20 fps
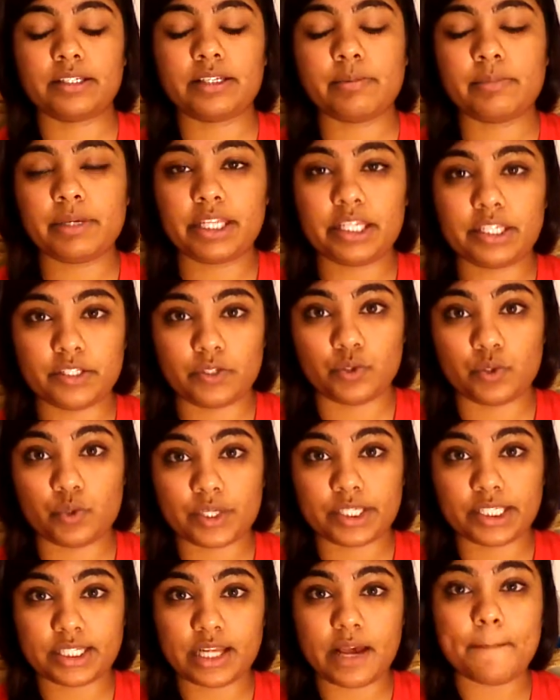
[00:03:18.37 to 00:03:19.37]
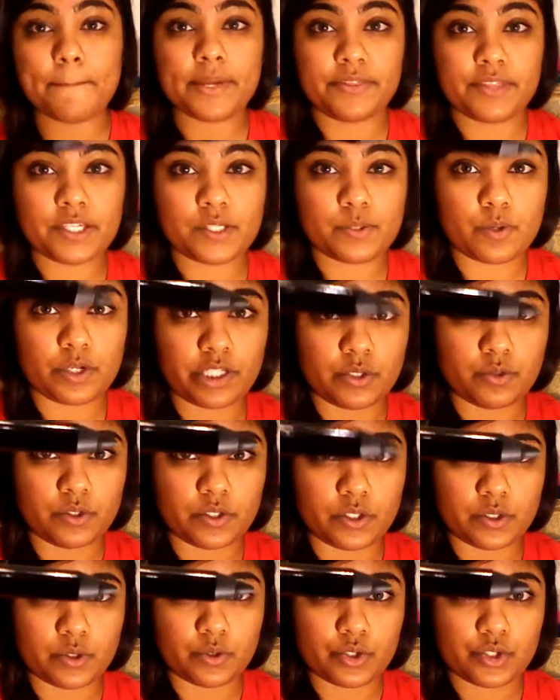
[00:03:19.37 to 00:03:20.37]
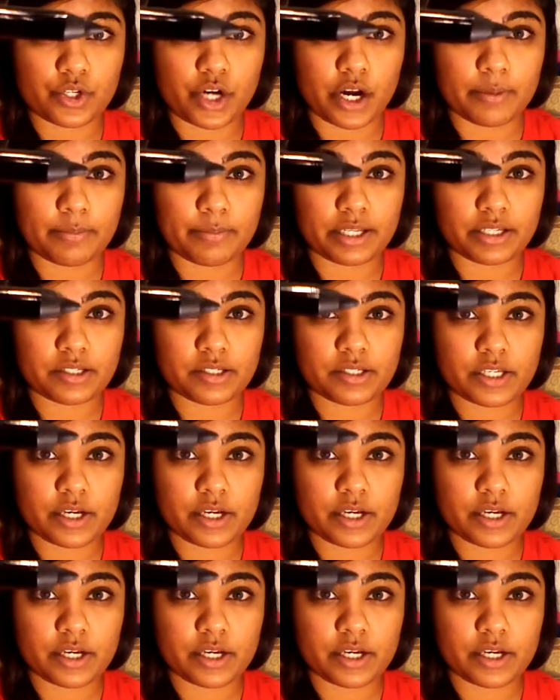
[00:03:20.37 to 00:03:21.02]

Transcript: Some of these you twist up, but this one you do sharpen.